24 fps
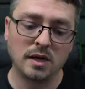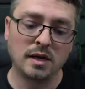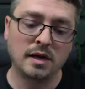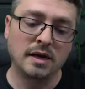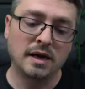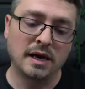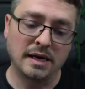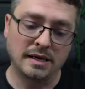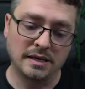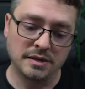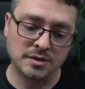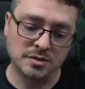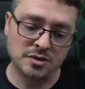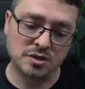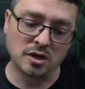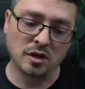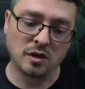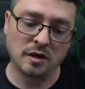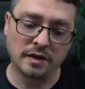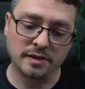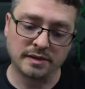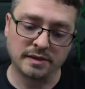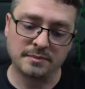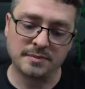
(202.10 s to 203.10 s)
and
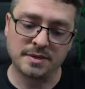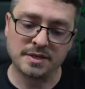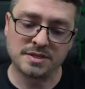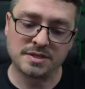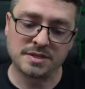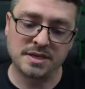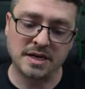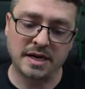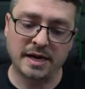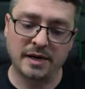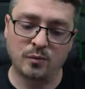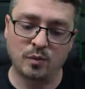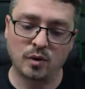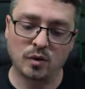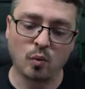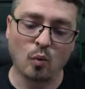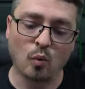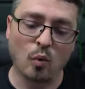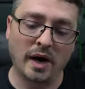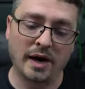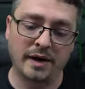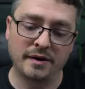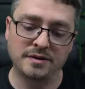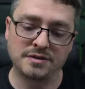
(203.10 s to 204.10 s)
installing them inside with
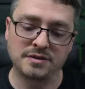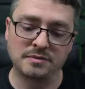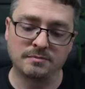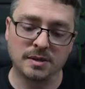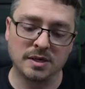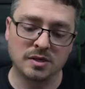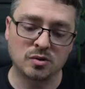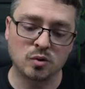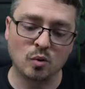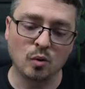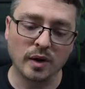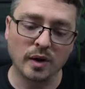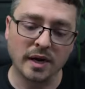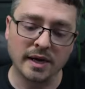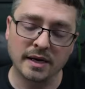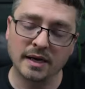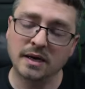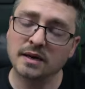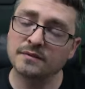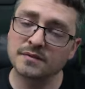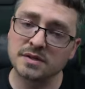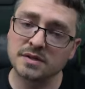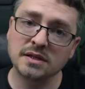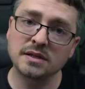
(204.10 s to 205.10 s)
wires in between.
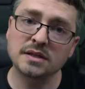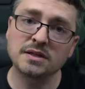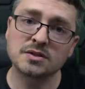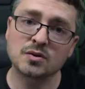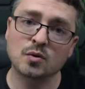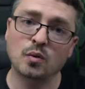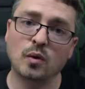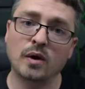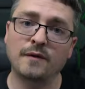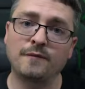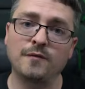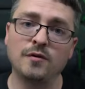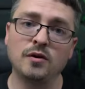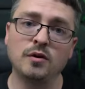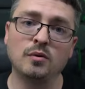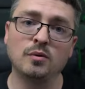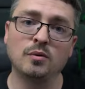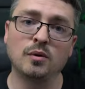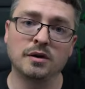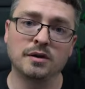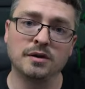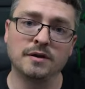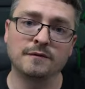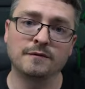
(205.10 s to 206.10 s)
I've done this quite a
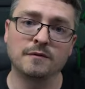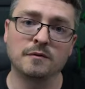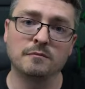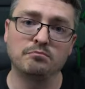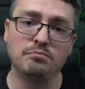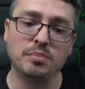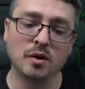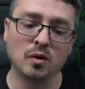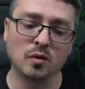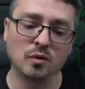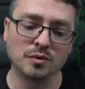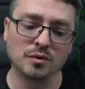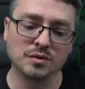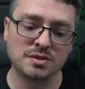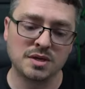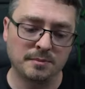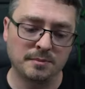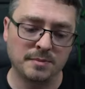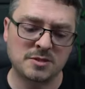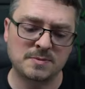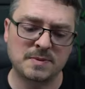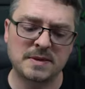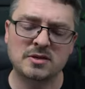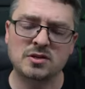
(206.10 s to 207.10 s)
few on different builds,
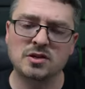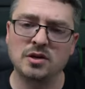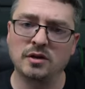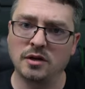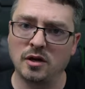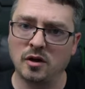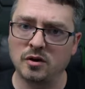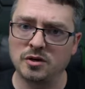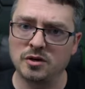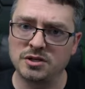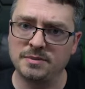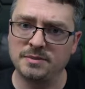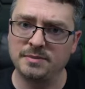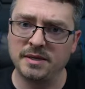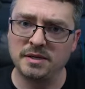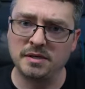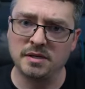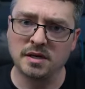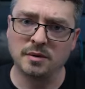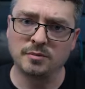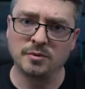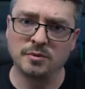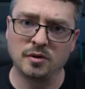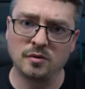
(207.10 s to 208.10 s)
especially in the
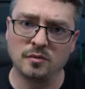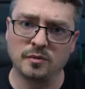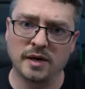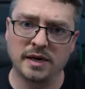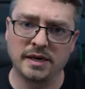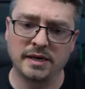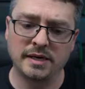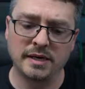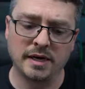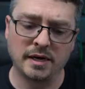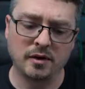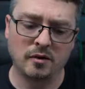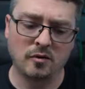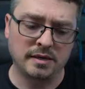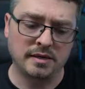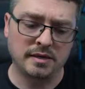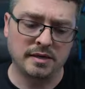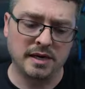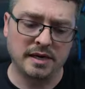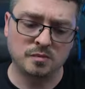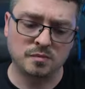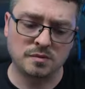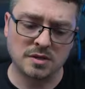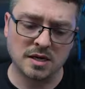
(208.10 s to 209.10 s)
RGBW right now.
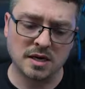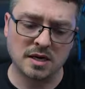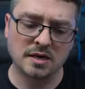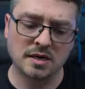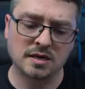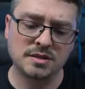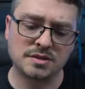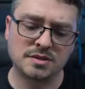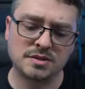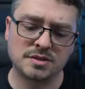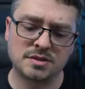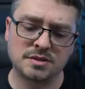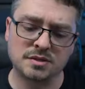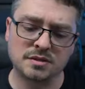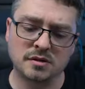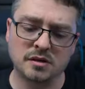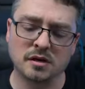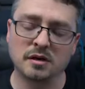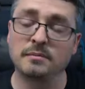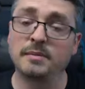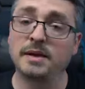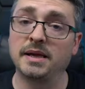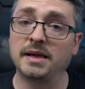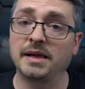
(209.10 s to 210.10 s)
It does
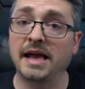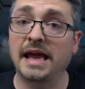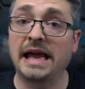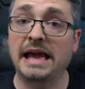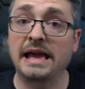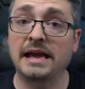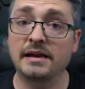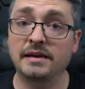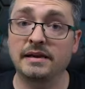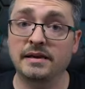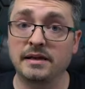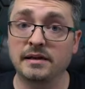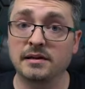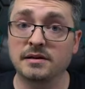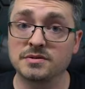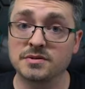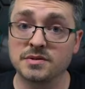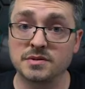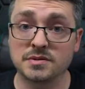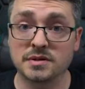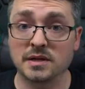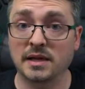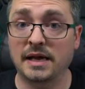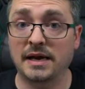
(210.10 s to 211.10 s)
come in handy because
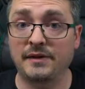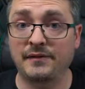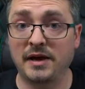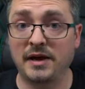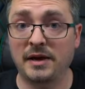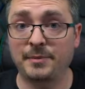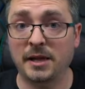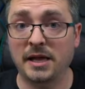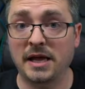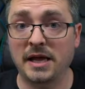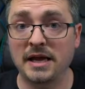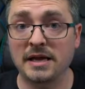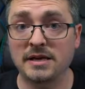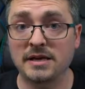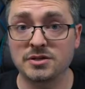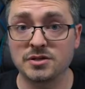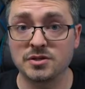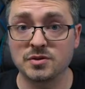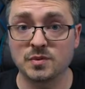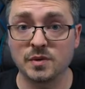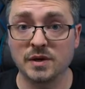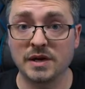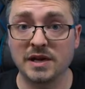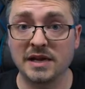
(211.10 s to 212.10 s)
there's a lot of
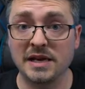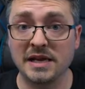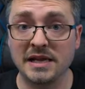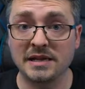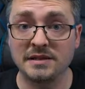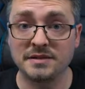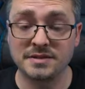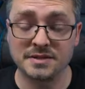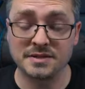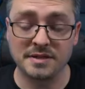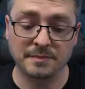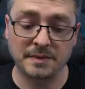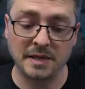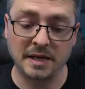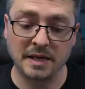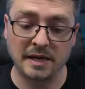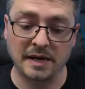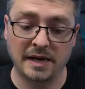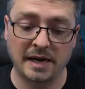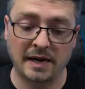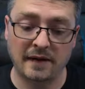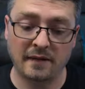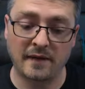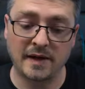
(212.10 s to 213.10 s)
applications where you need something
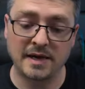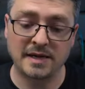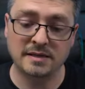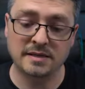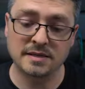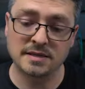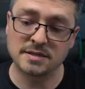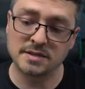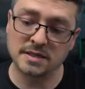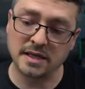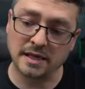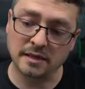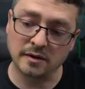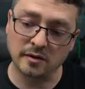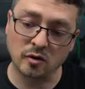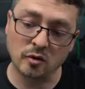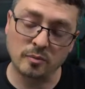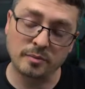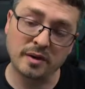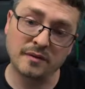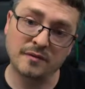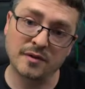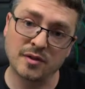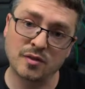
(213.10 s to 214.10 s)
kind of like this, like a little
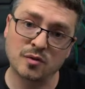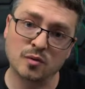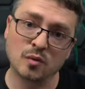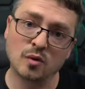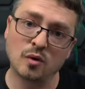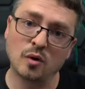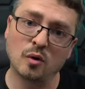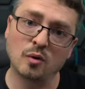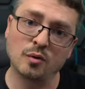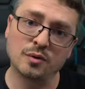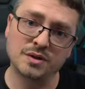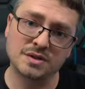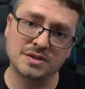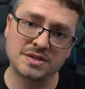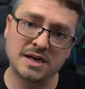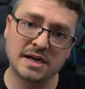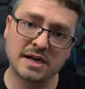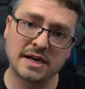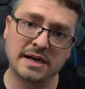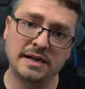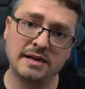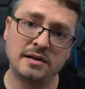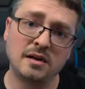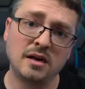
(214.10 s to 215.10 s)
bit of a through-hole
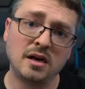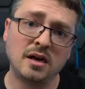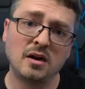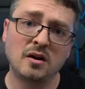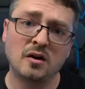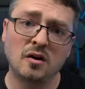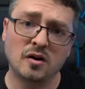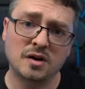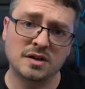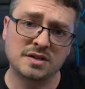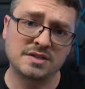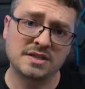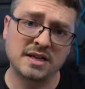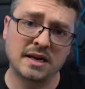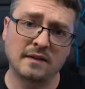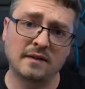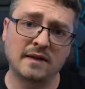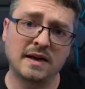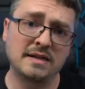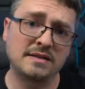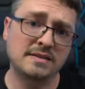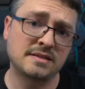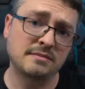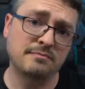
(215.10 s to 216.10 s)
design on a set of
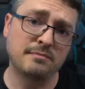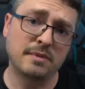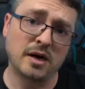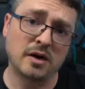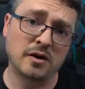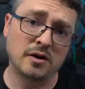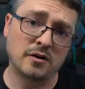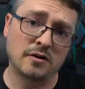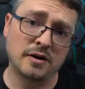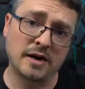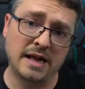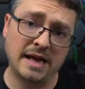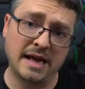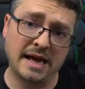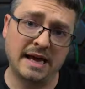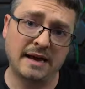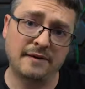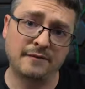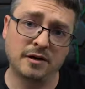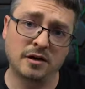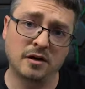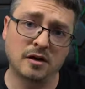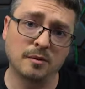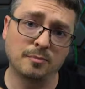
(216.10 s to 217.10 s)
lights that might already
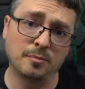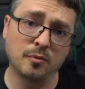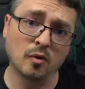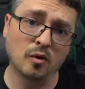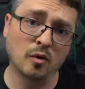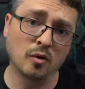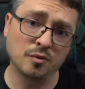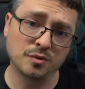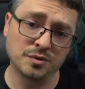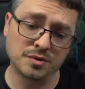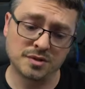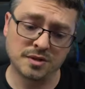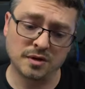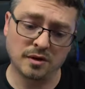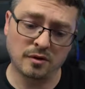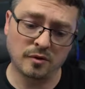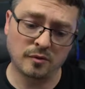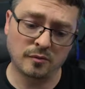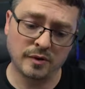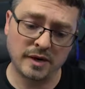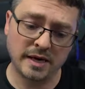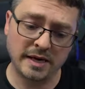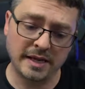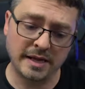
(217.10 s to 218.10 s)
have a couple holes
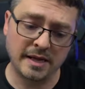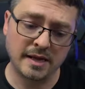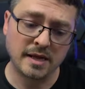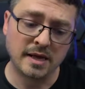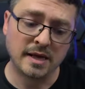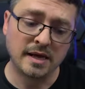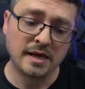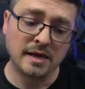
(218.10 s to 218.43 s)
already.